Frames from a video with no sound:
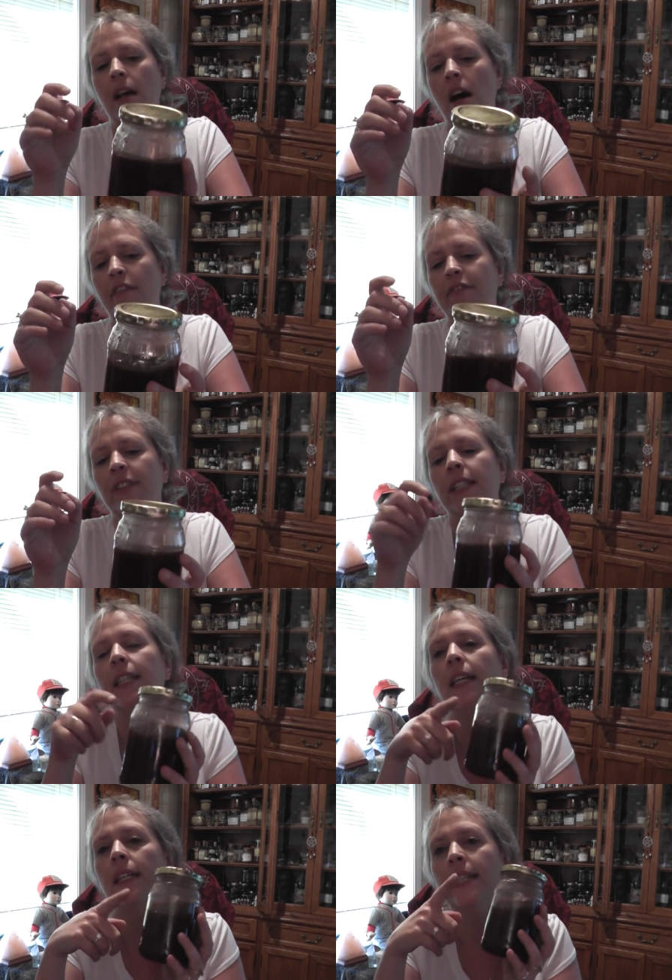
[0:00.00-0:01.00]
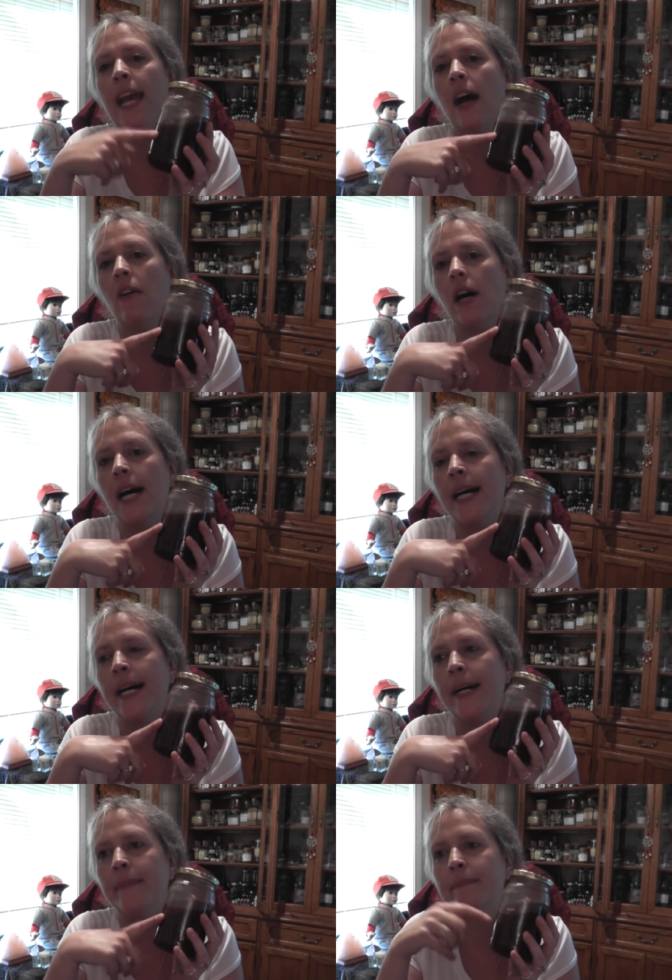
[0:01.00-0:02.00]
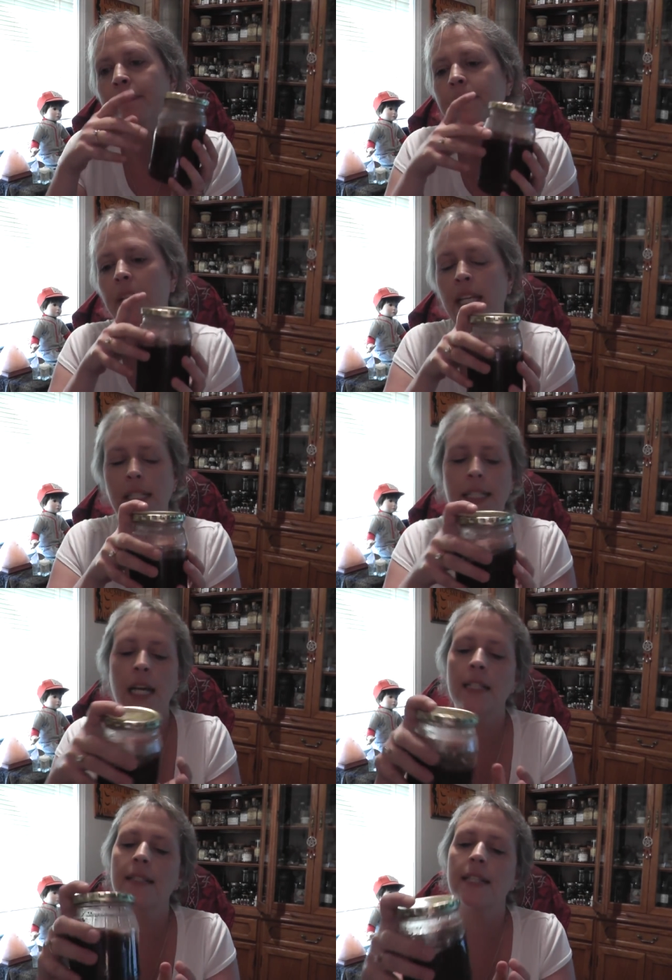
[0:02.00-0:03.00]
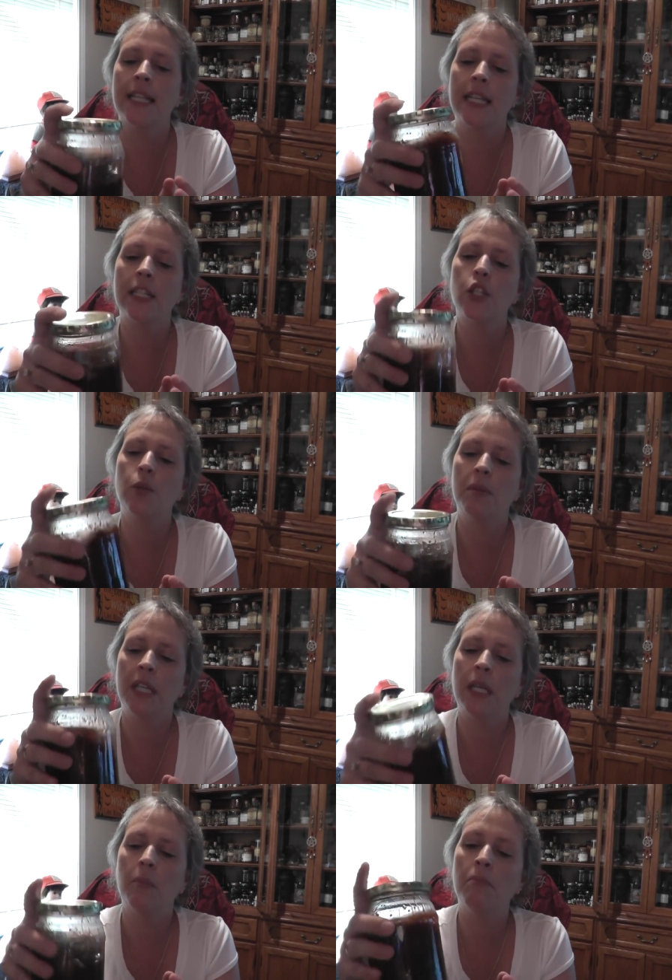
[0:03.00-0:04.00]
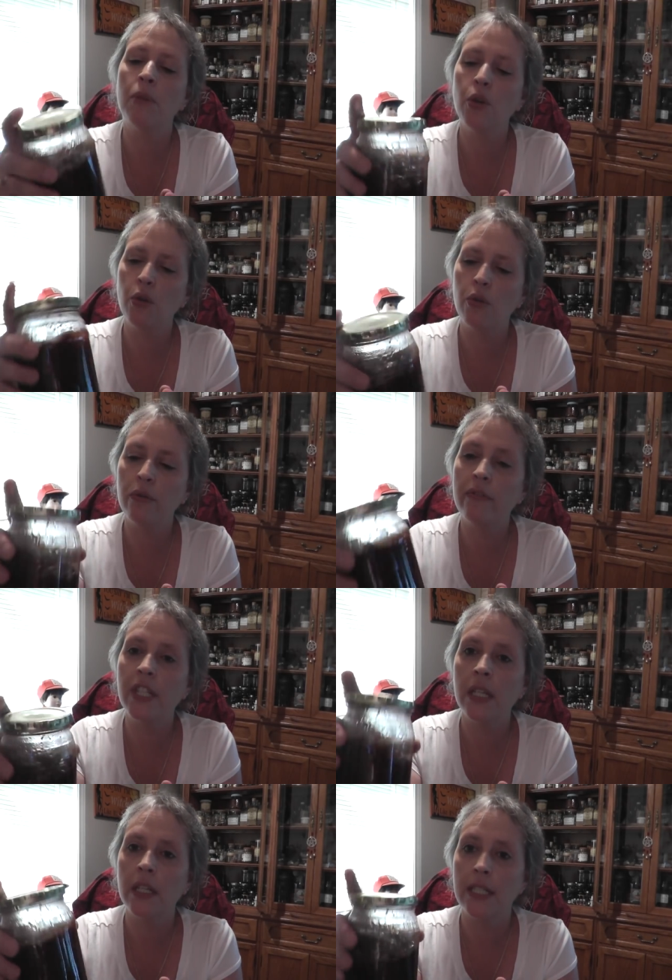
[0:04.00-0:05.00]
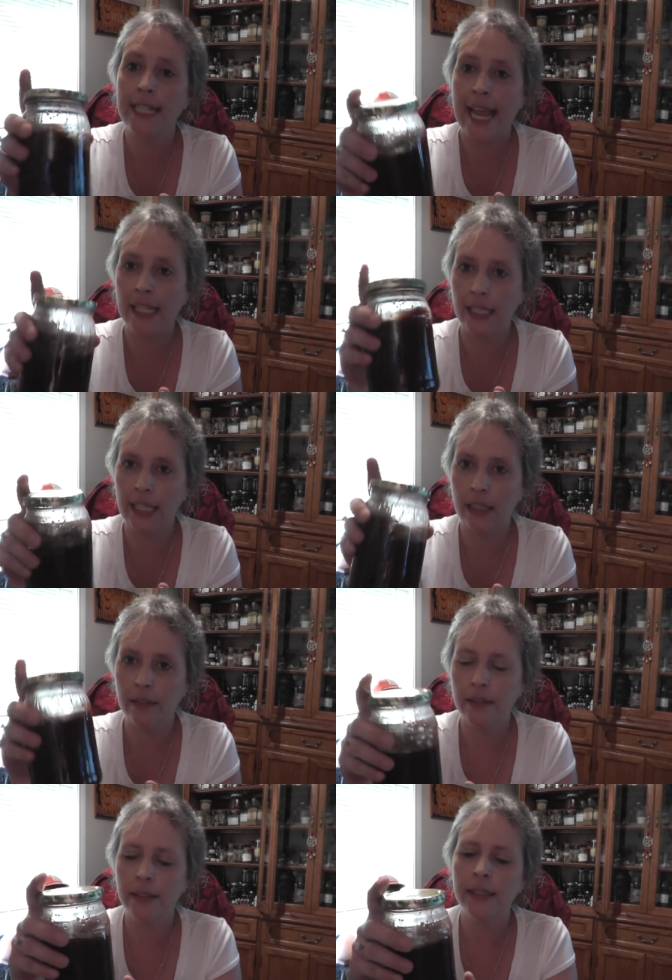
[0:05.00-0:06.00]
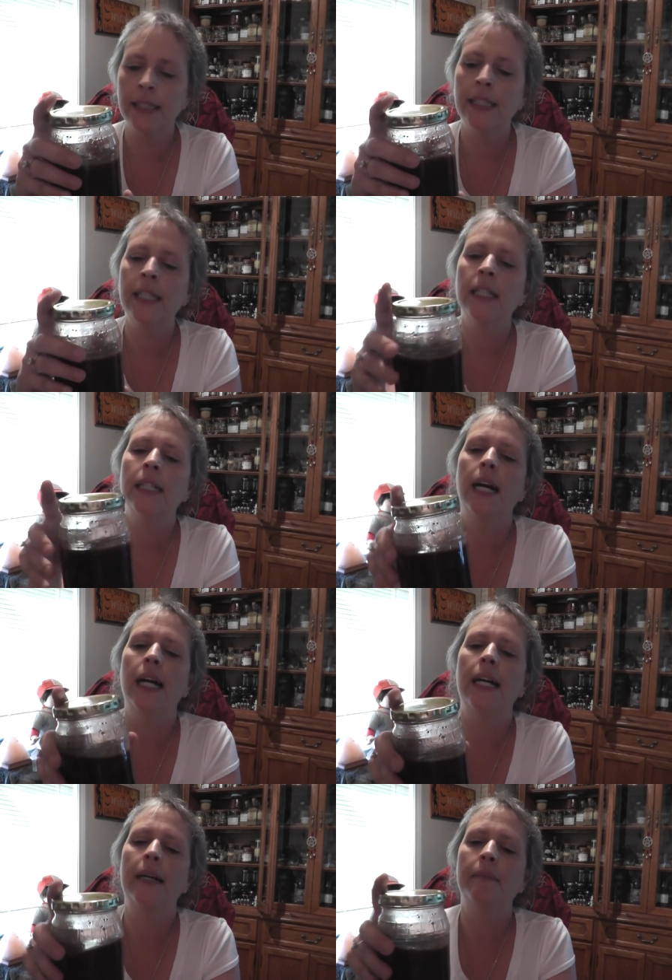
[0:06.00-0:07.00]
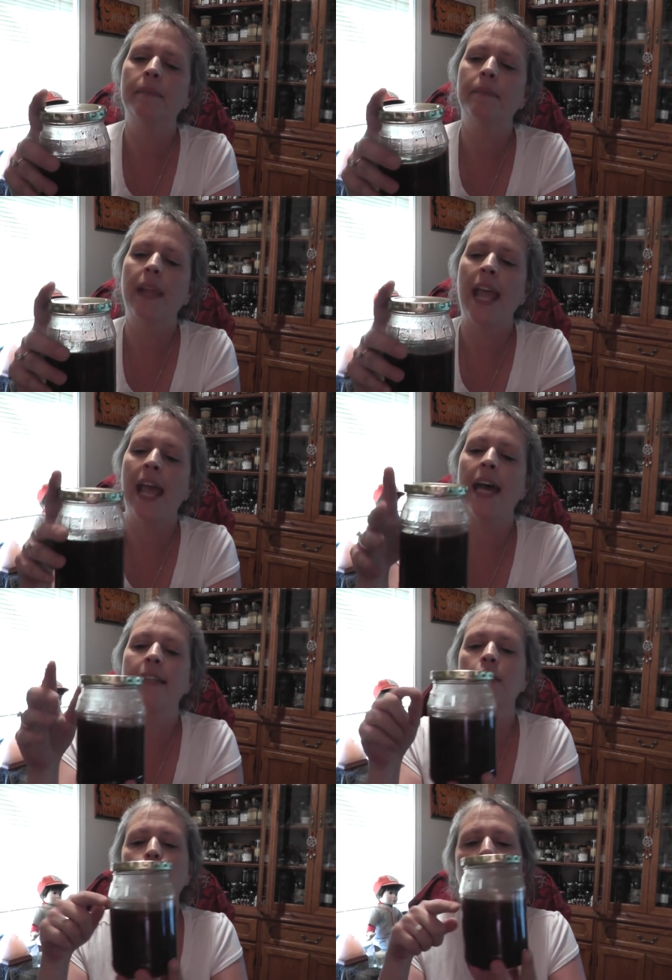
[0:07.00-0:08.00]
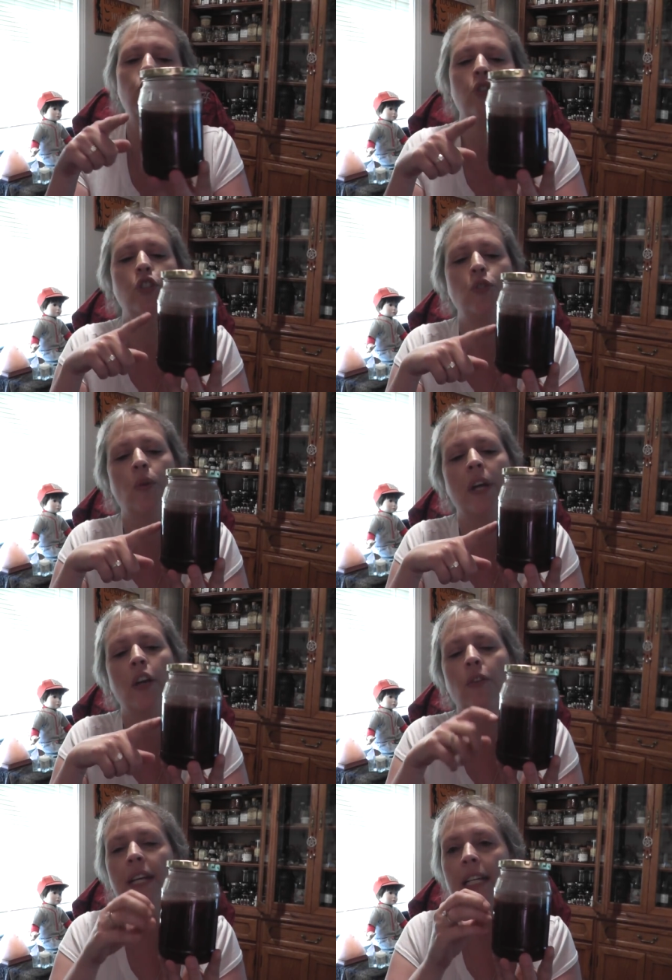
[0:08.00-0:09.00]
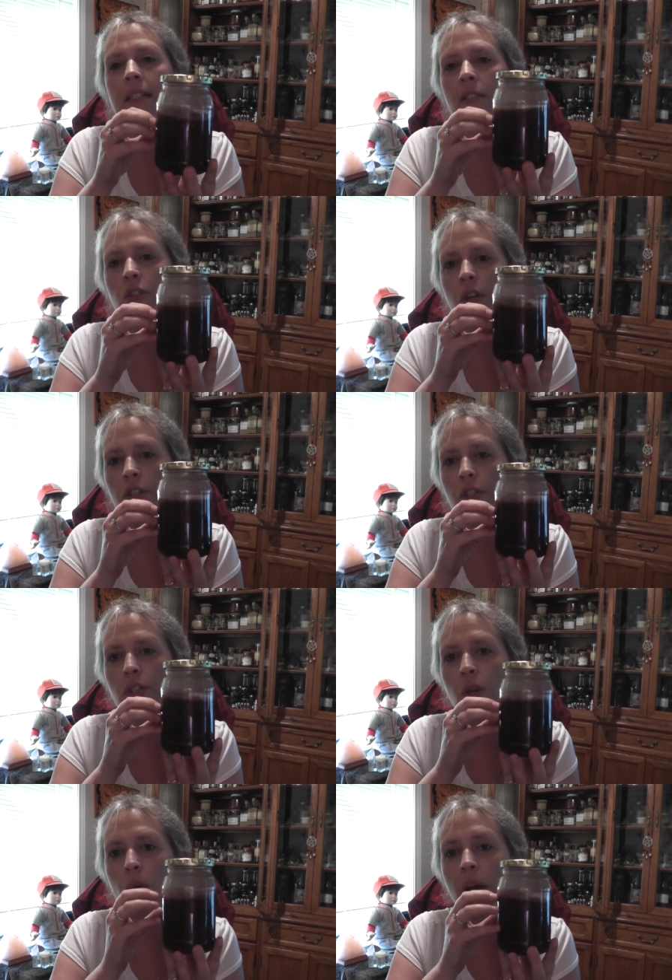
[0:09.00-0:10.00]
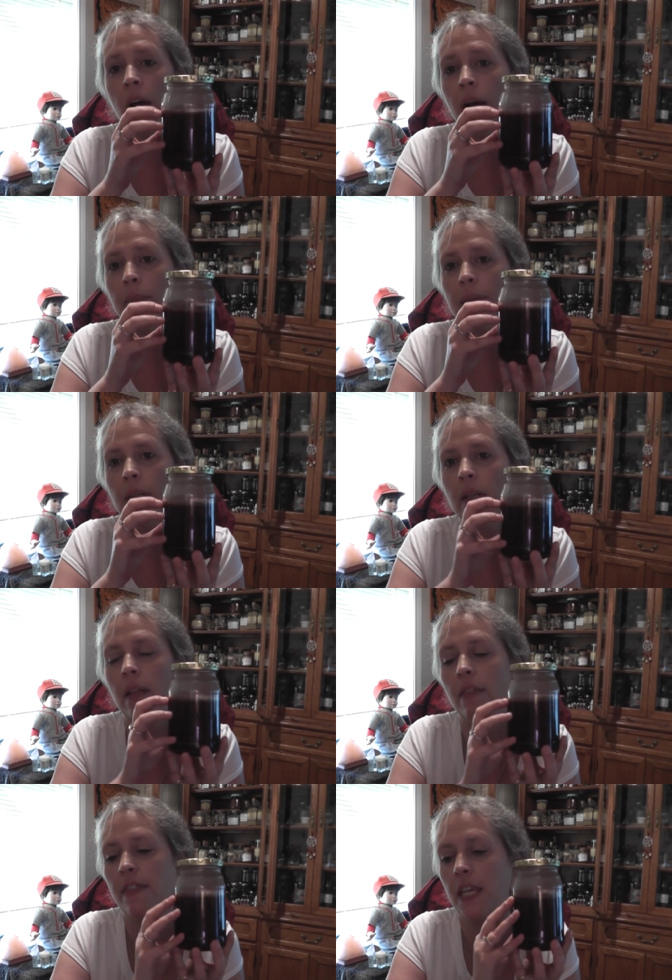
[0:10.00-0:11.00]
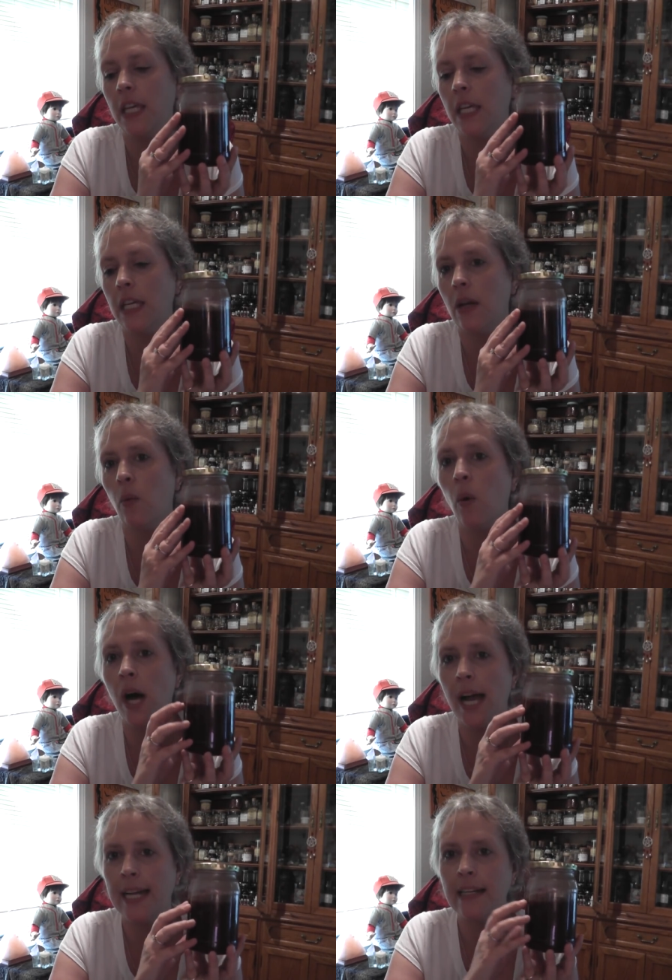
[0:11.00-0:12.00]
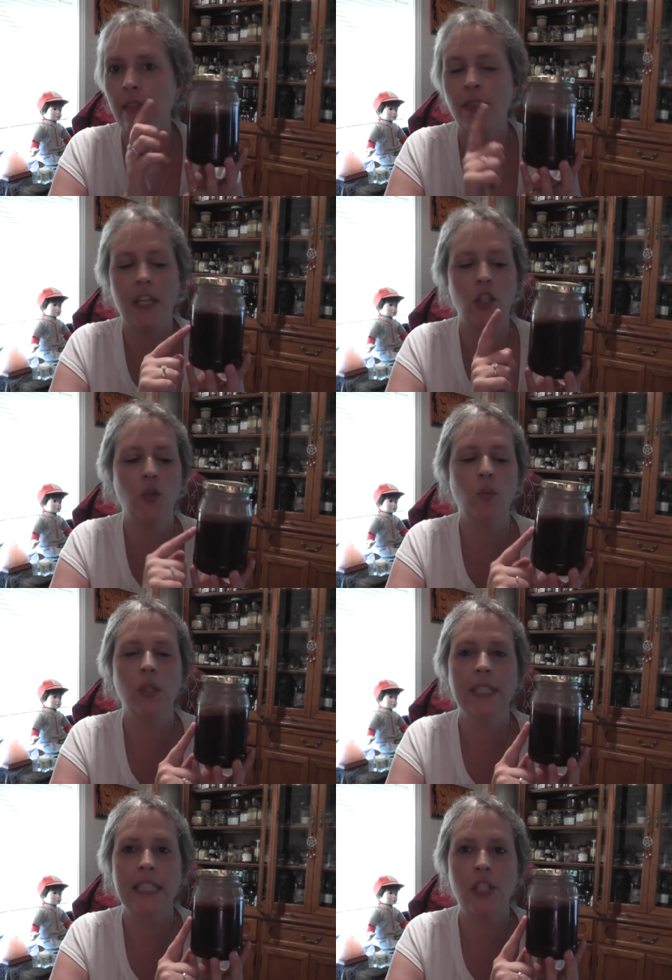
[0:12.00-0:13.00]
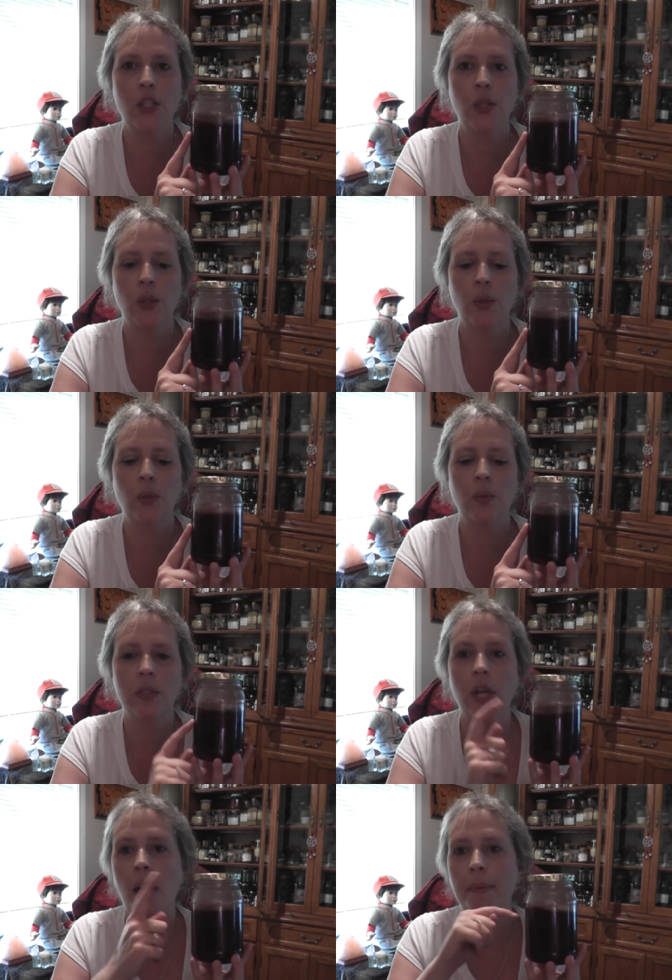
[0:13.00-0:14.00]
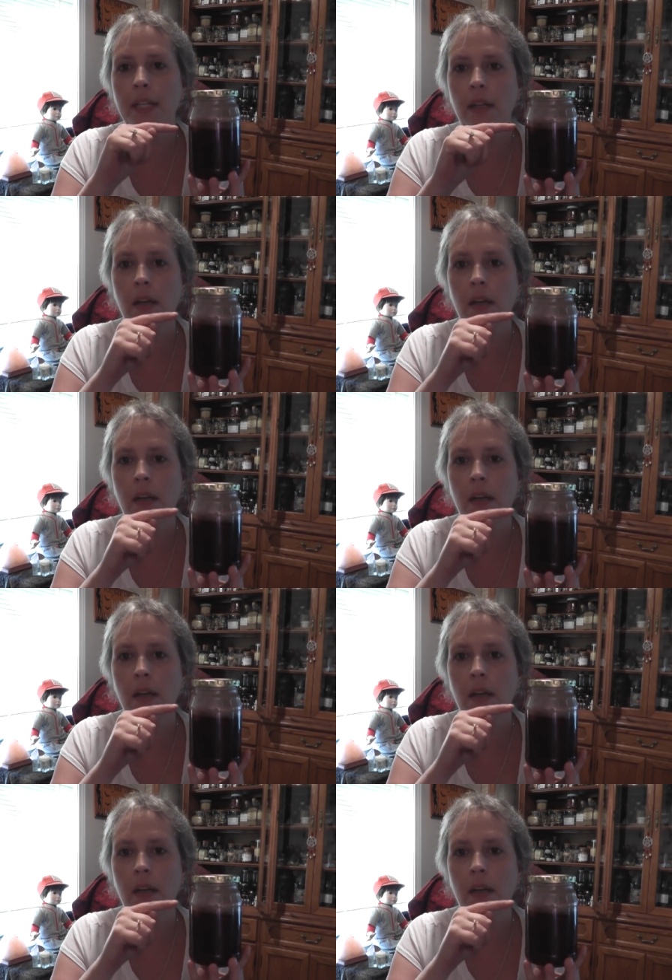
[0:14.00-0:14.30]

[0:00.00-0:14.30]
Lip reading: off. Now, it does need to be moved daily. And should your ingredients start to soak up the wine, then you will need to top it